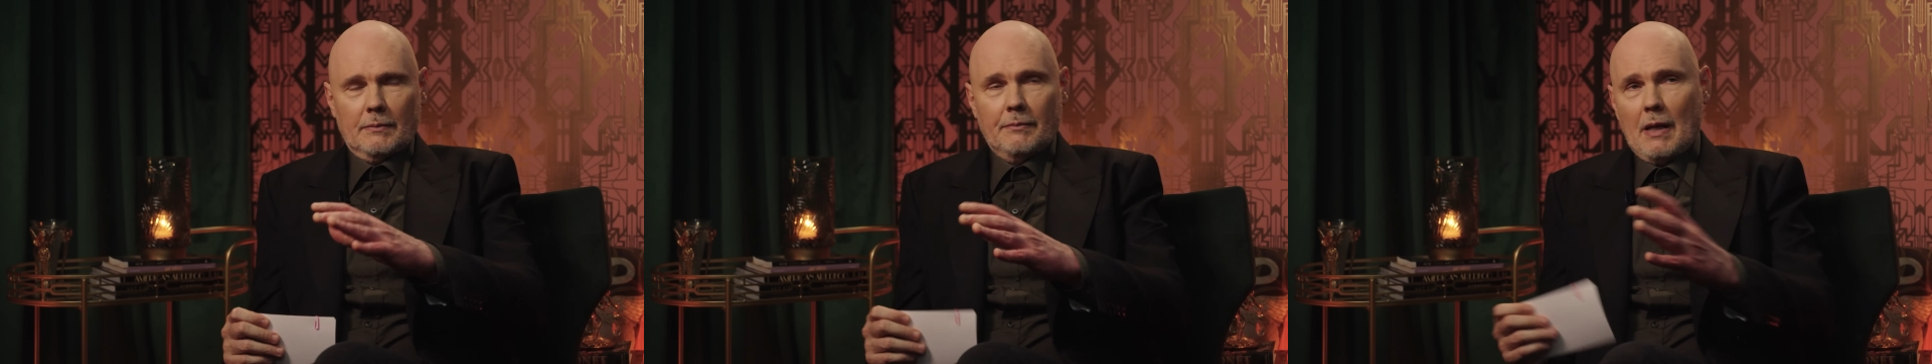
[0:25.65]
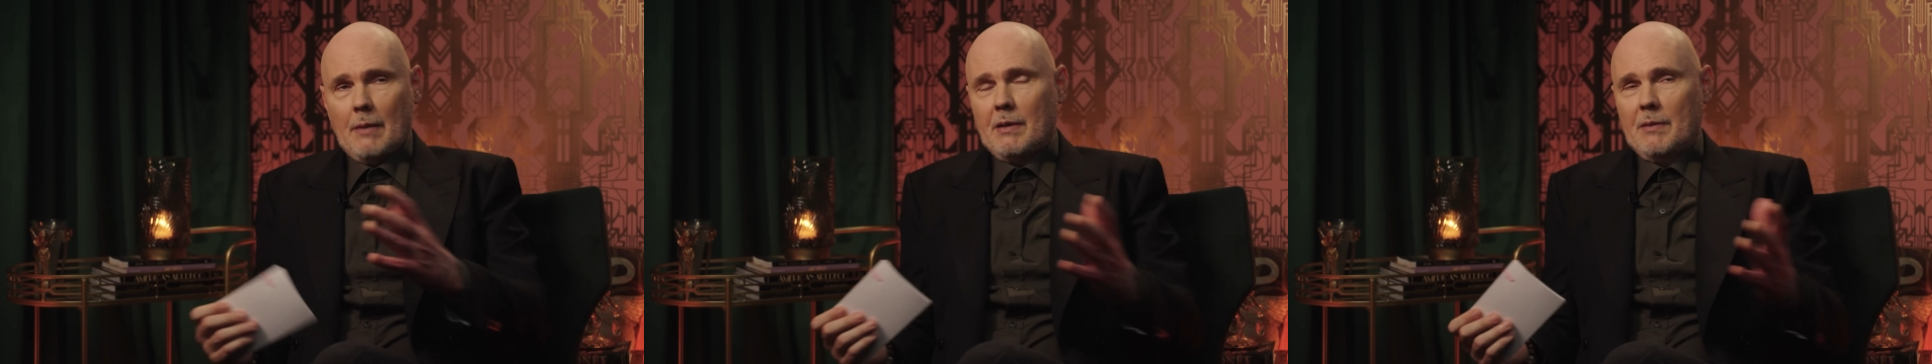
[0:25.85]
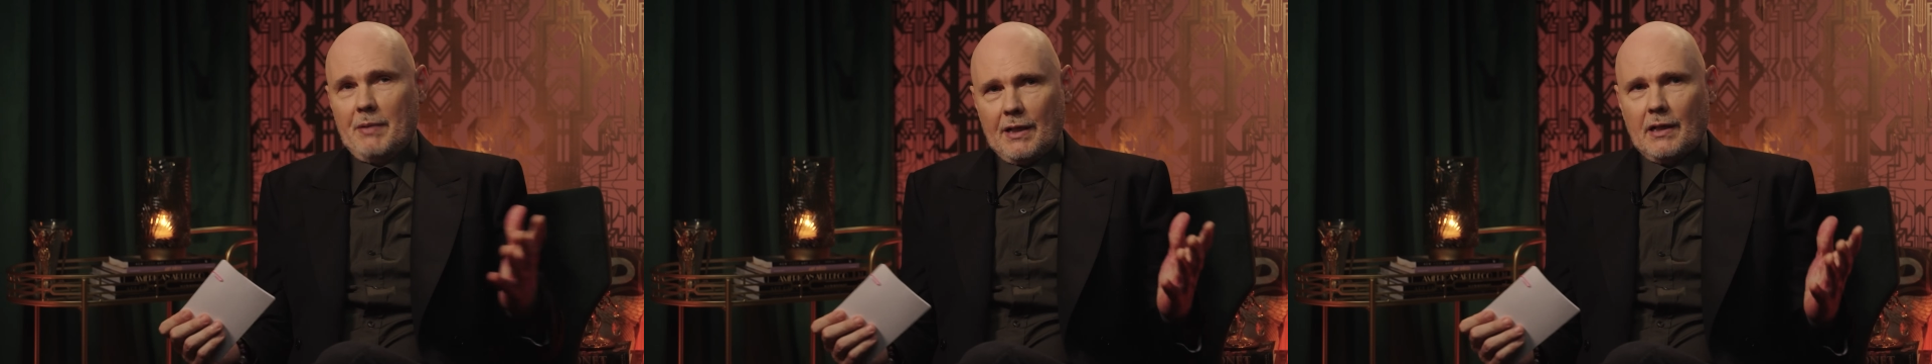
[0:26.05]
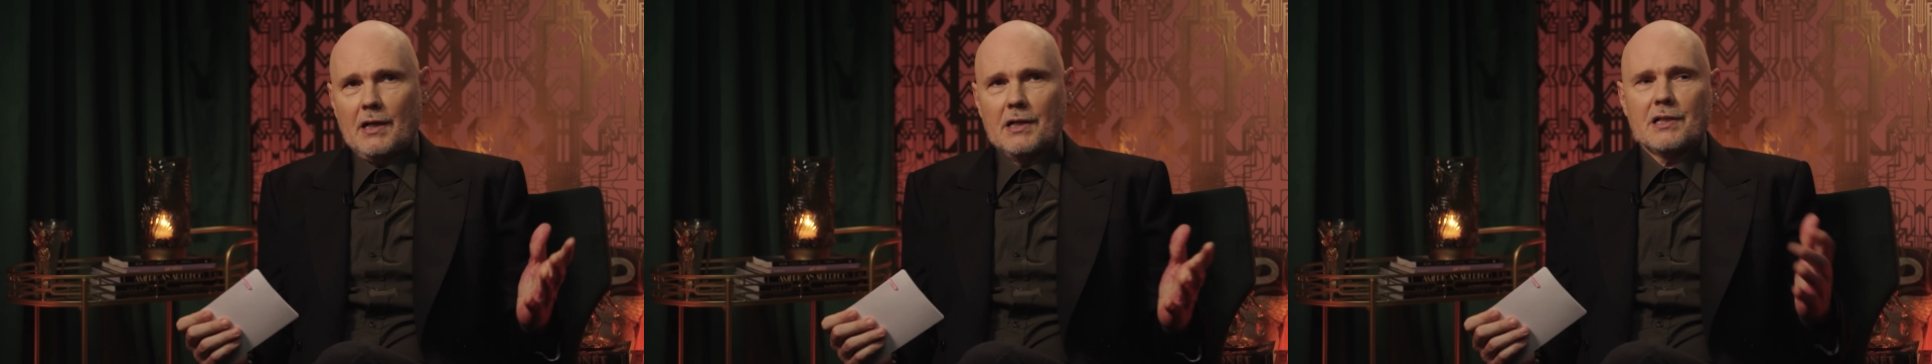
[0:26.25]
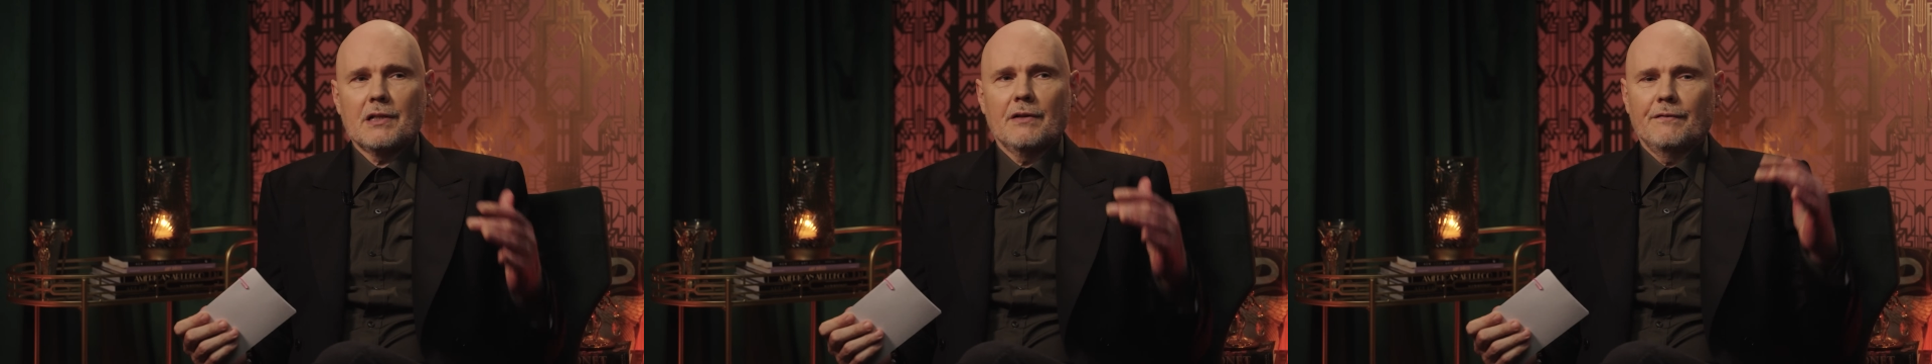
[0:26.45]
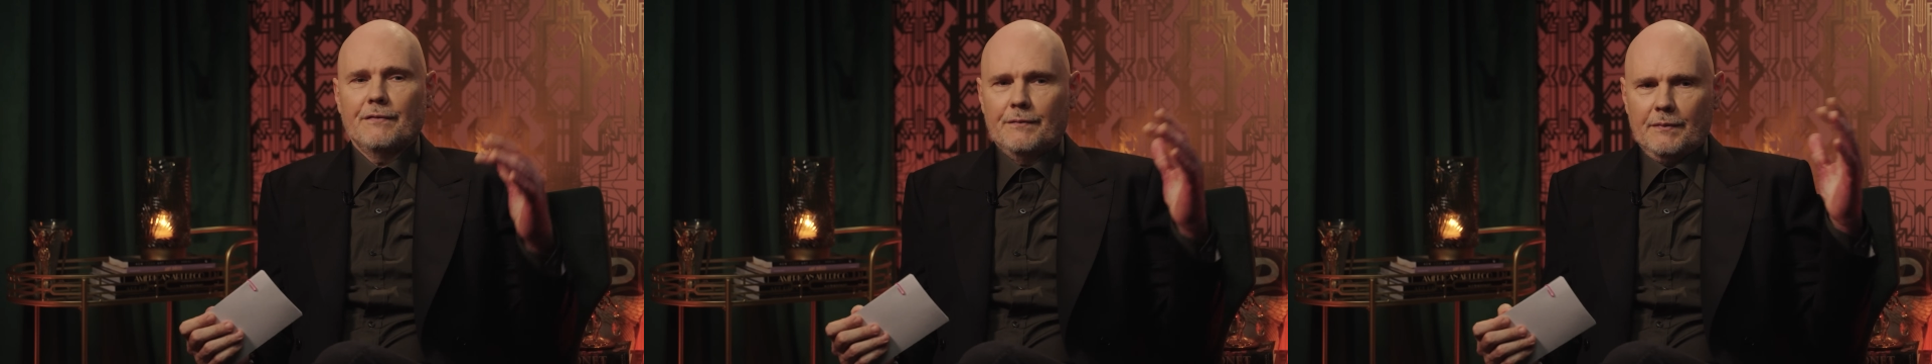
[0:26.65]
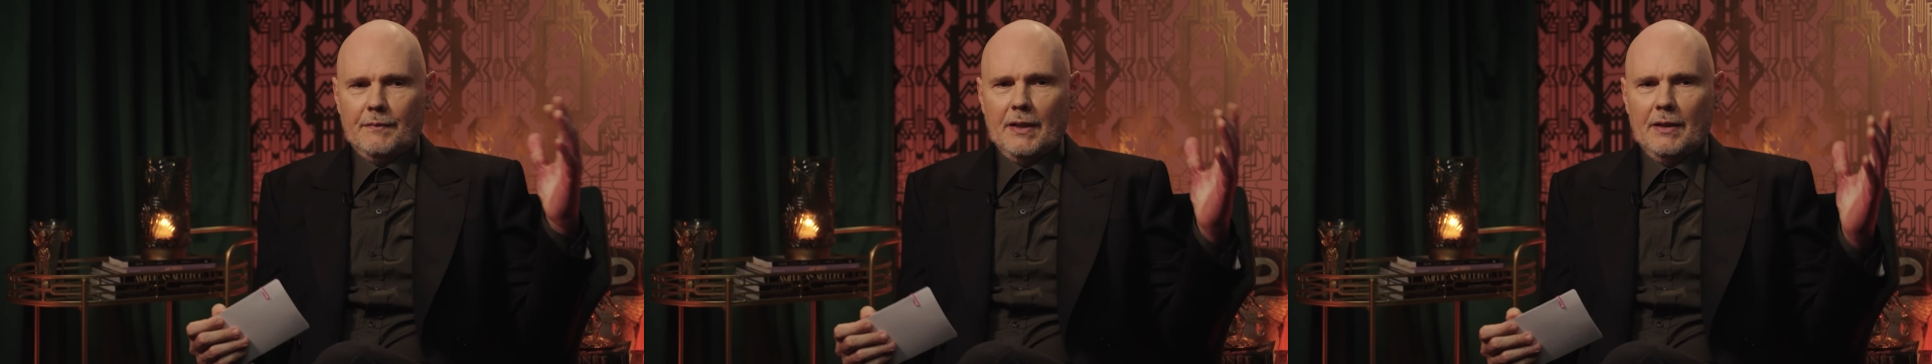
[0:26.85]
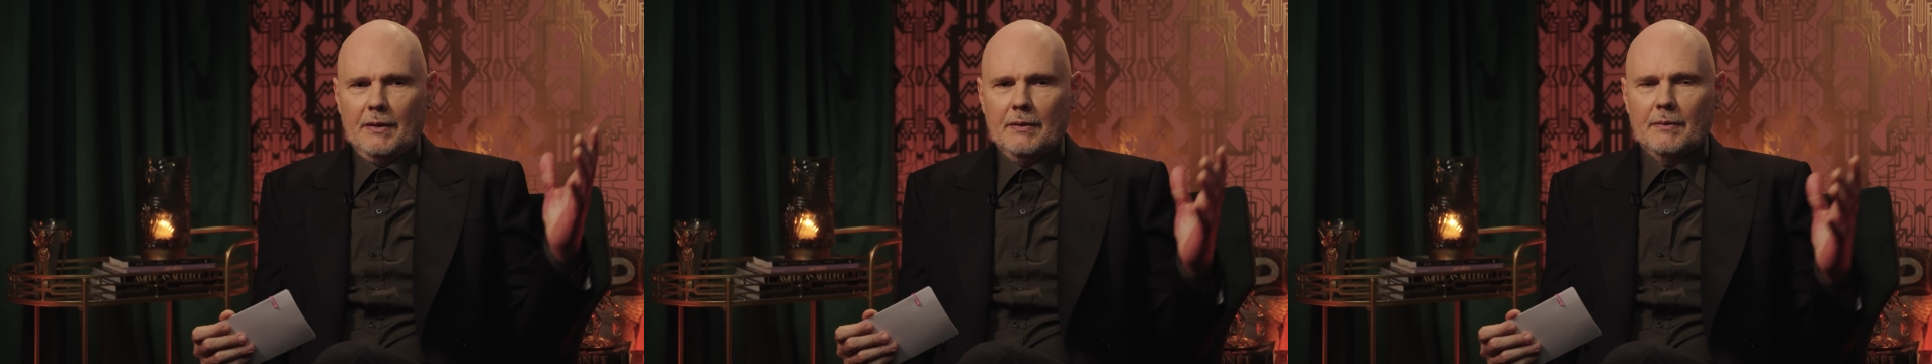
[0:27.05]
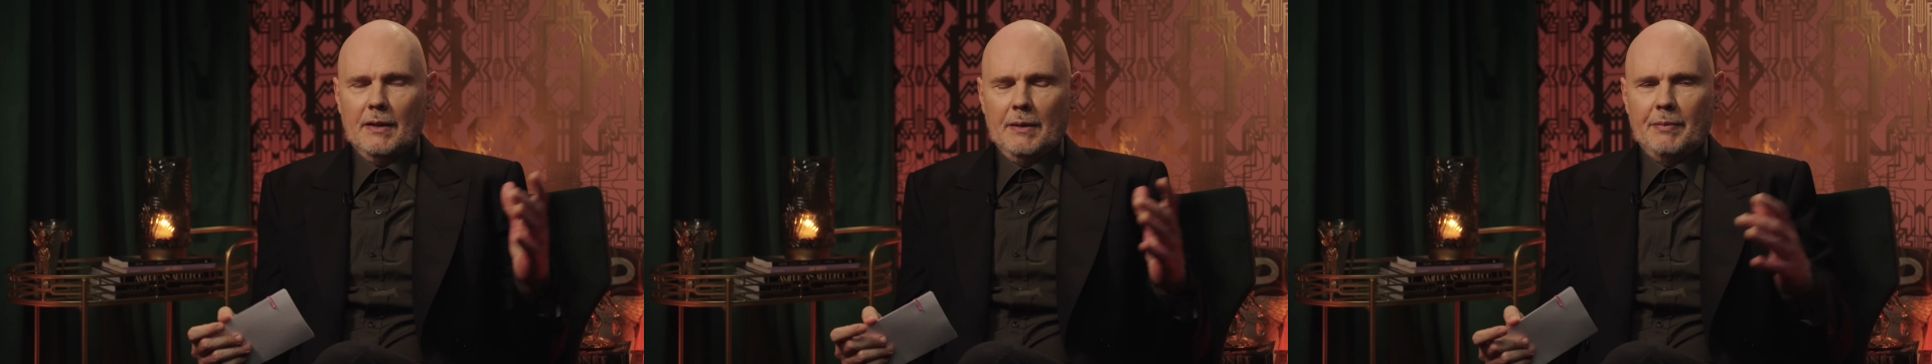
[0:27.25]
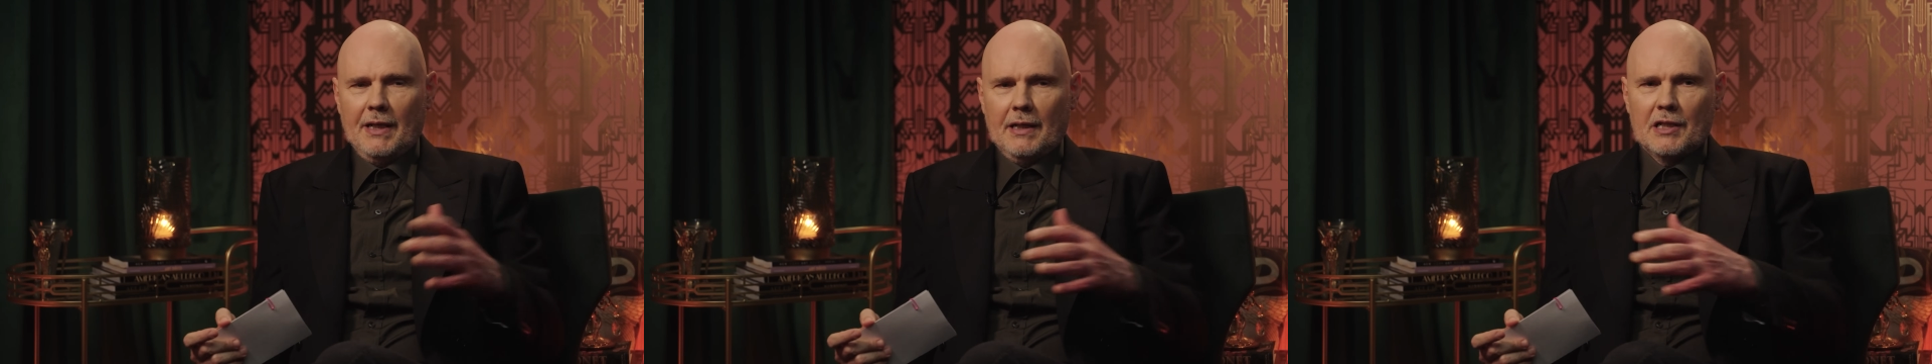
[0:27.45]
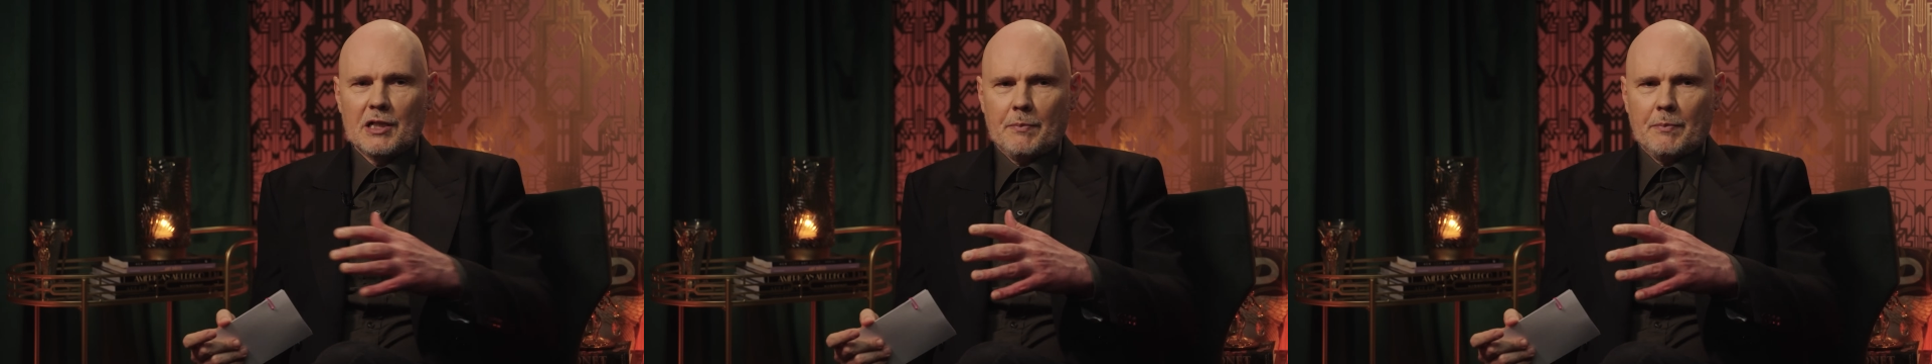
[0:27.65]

maybe because of being